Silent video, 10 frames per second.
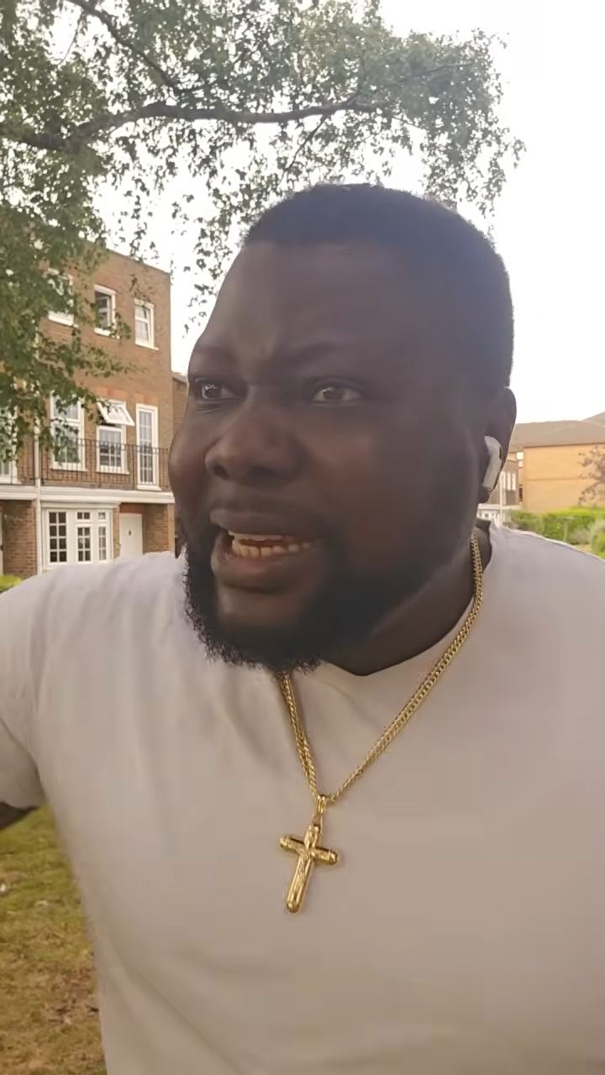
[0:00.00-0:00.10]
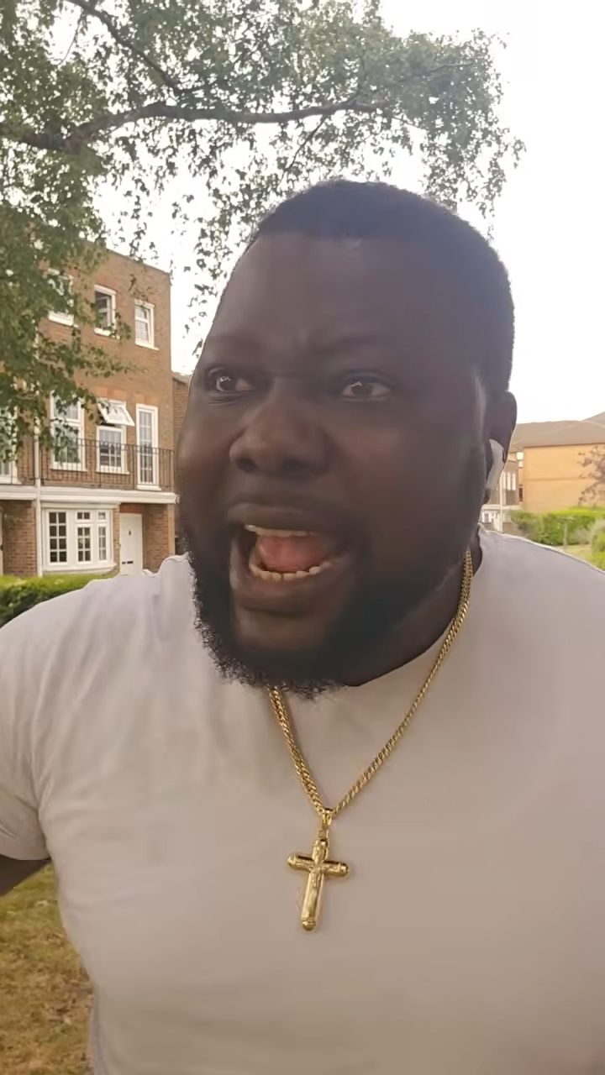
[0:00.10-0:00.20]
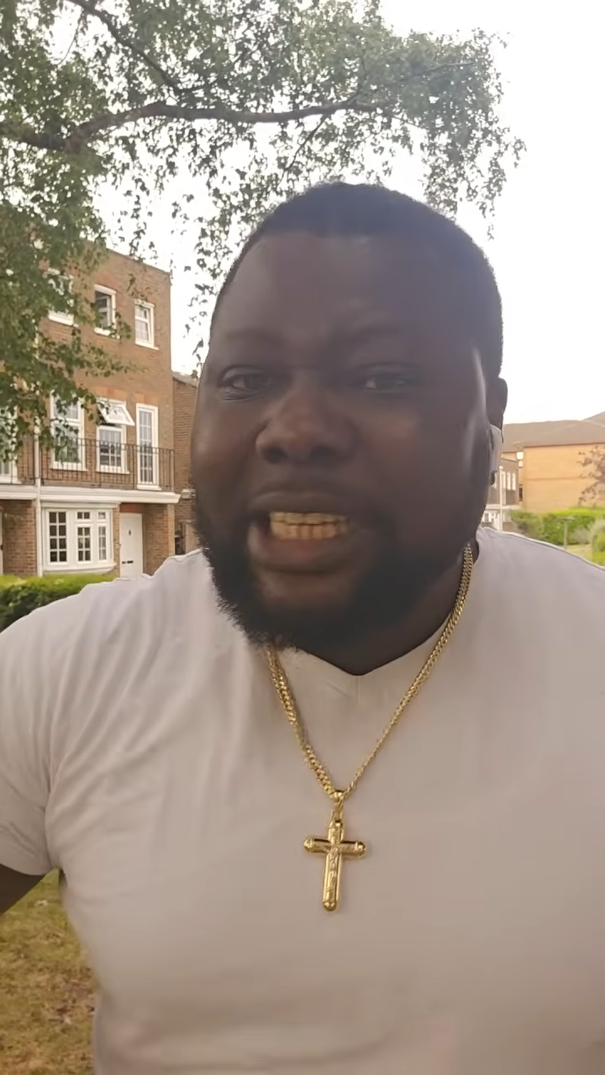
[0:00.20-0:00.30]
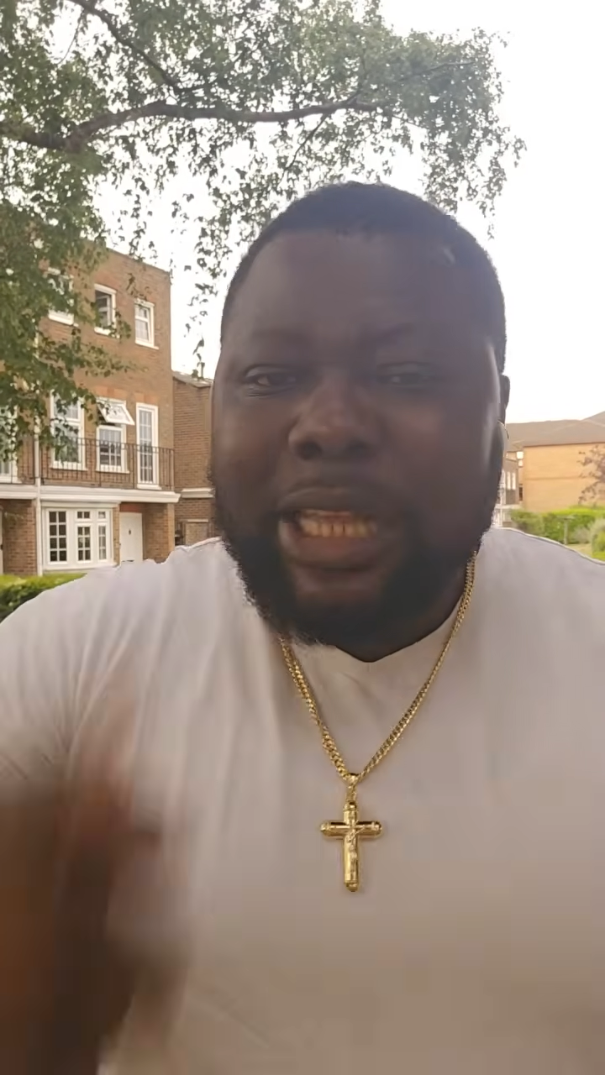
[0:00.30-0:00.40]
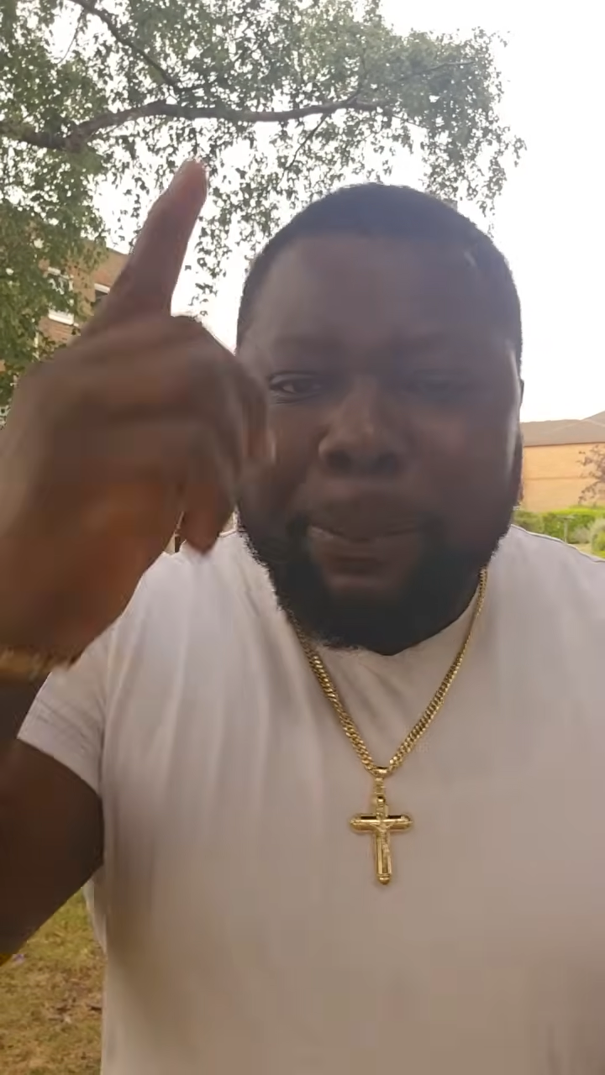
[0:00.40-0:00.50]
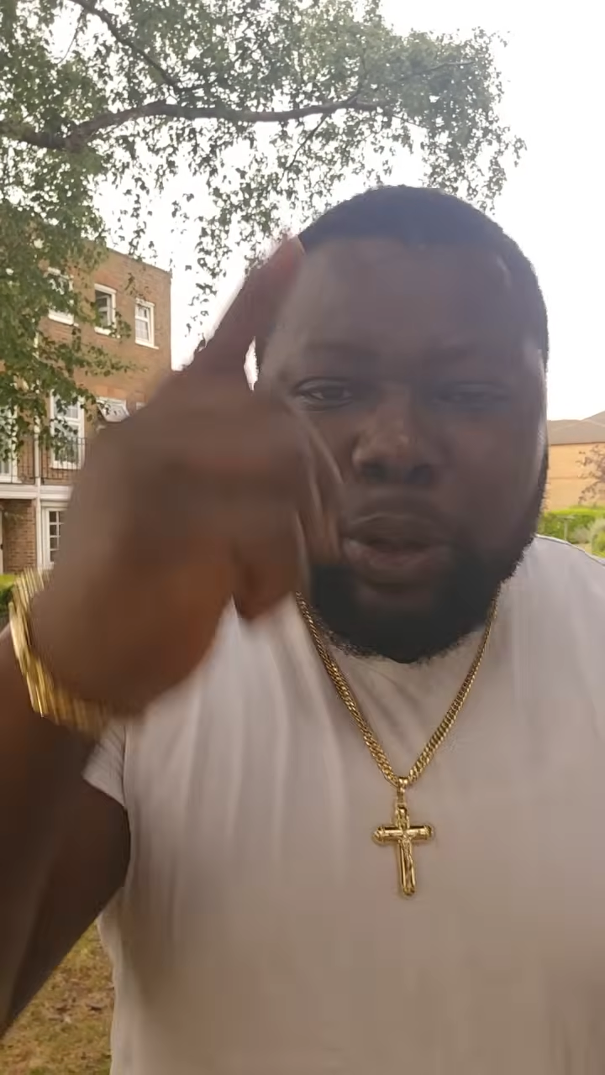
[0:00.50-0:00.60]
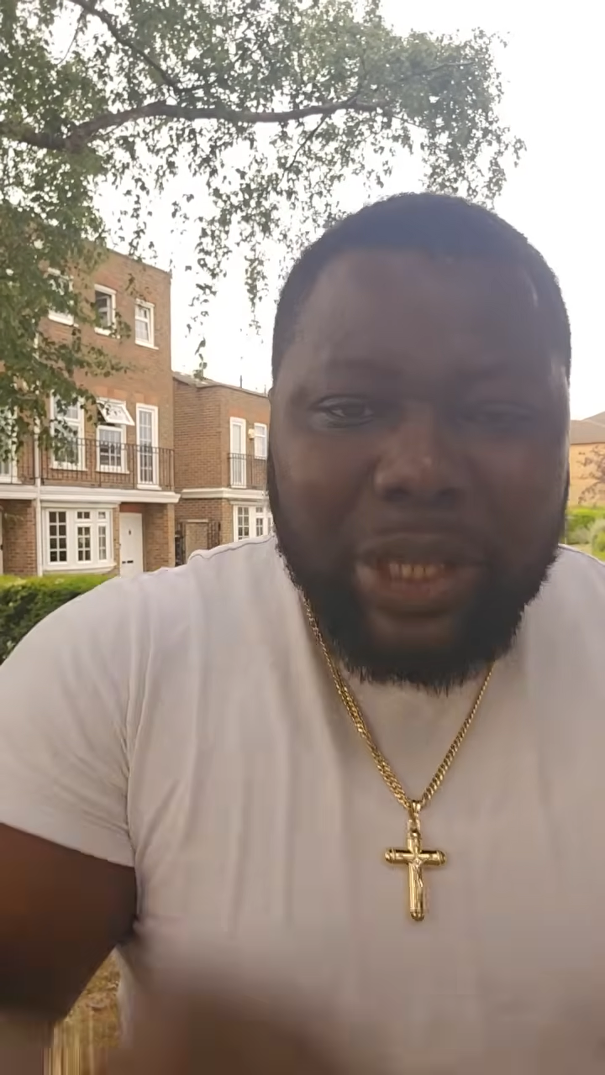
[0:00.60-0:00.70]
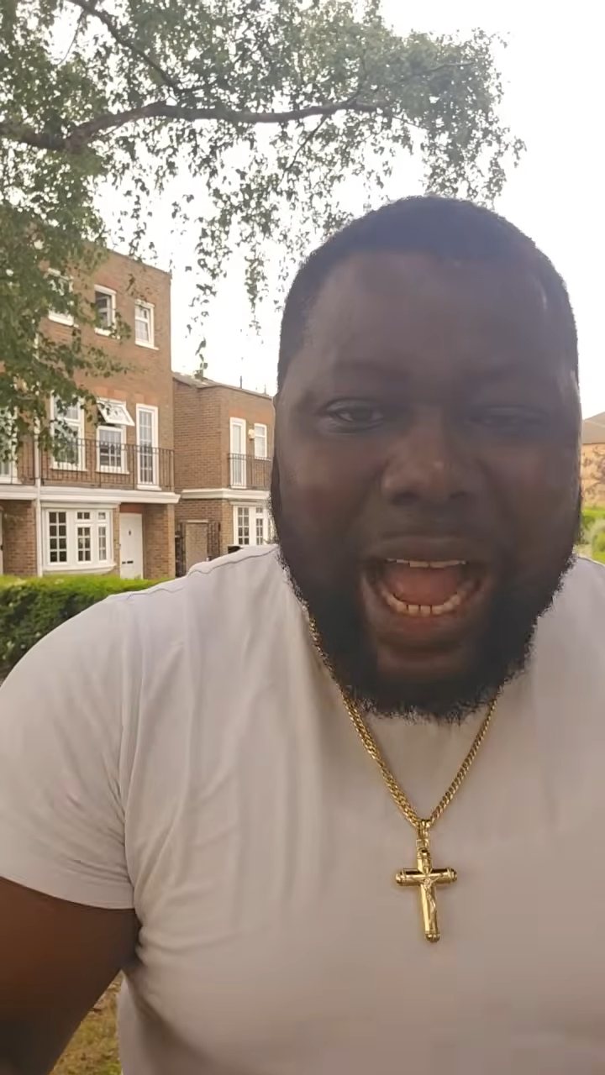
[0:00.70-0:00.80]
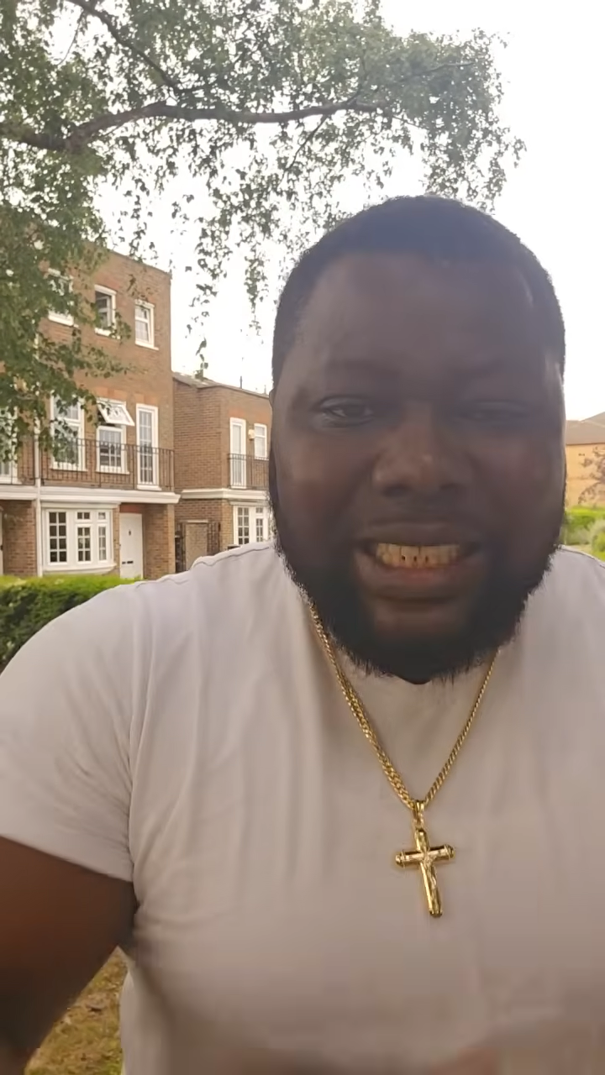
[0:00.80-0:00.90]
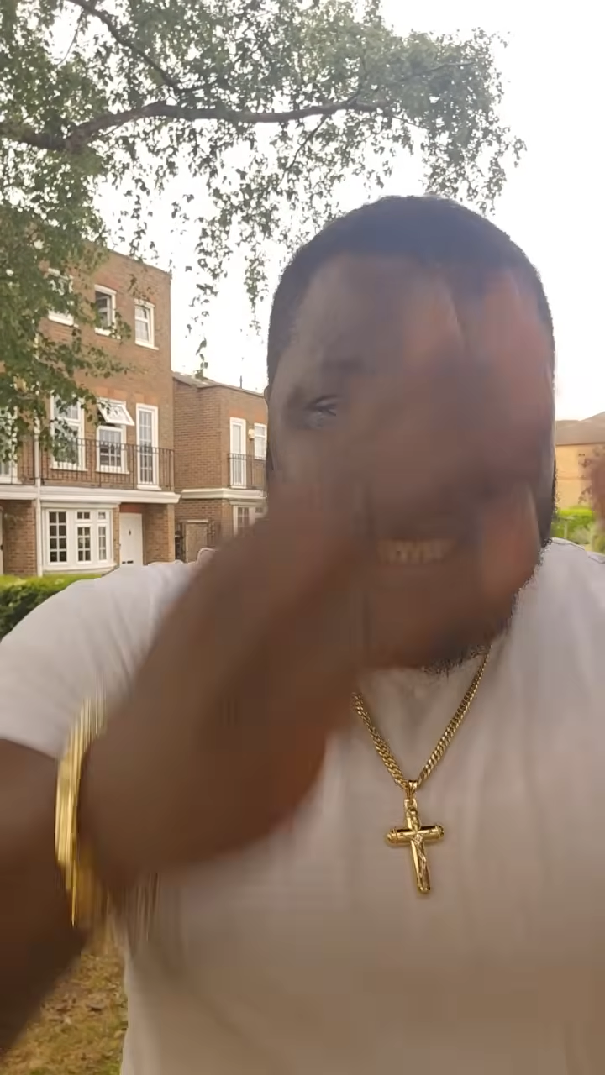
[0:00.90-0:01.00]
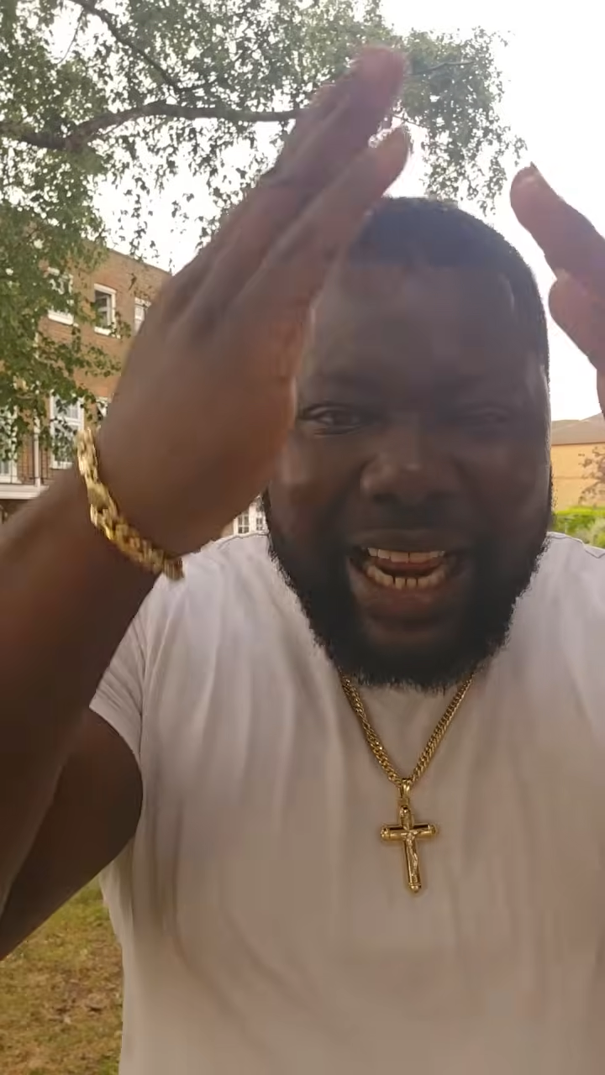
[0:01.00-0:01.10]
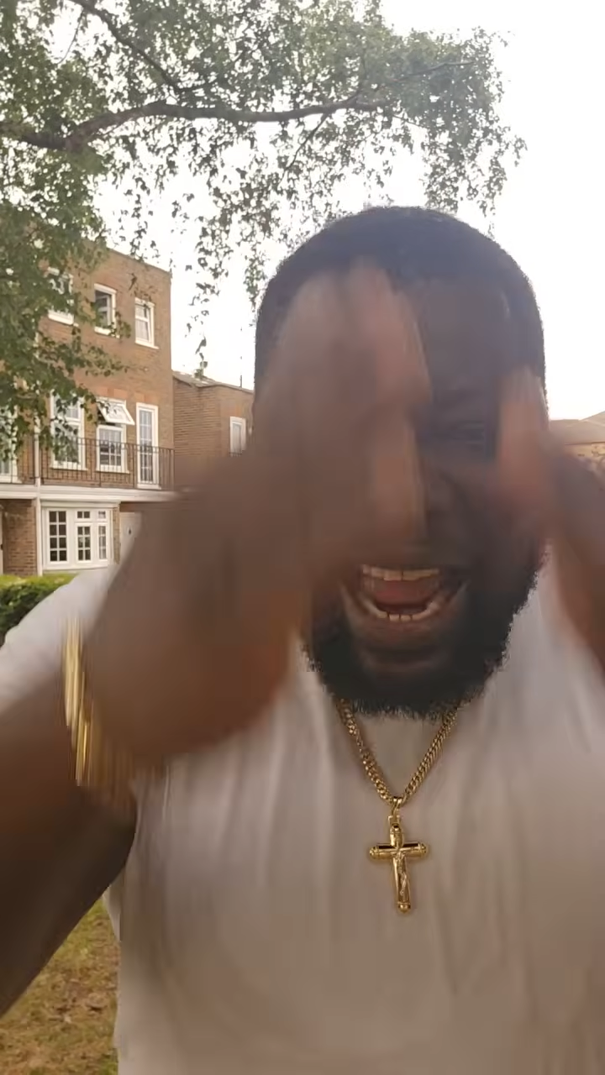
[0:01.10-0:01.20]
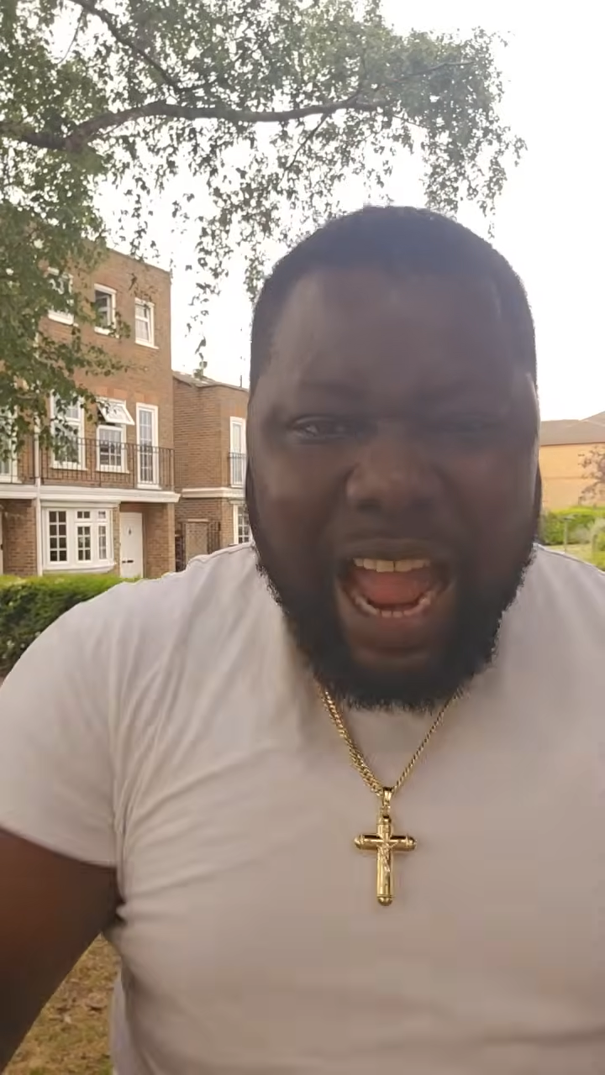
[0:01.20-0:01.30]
there sabotaging